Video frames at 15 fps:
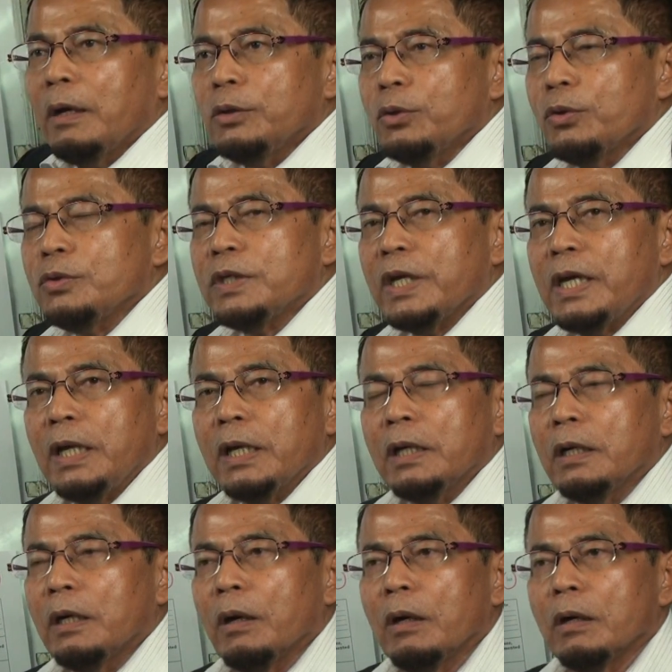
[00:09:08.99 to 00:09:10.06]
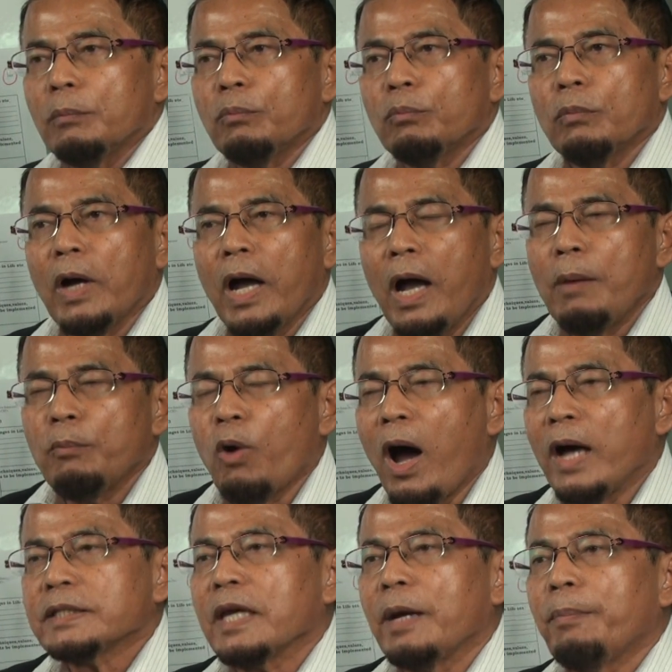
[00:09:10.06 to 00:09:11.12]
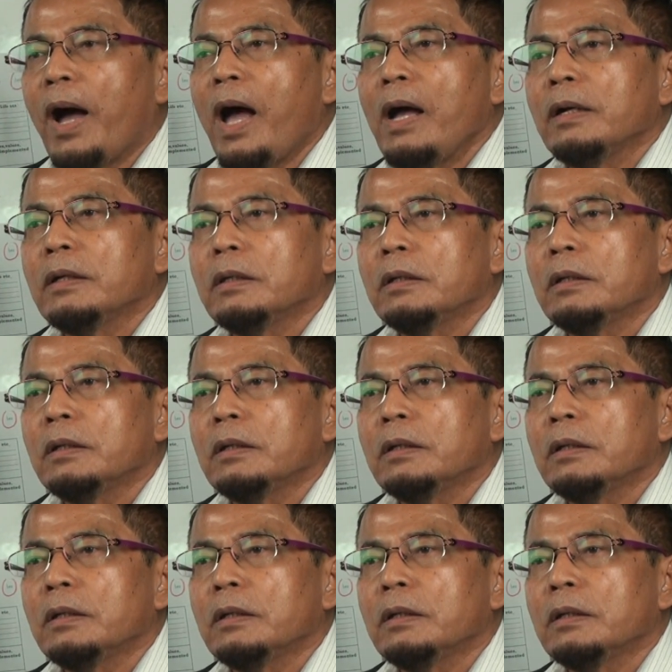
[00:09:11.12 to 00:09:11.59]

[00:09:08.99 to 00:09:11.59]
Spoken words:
using muhasabah,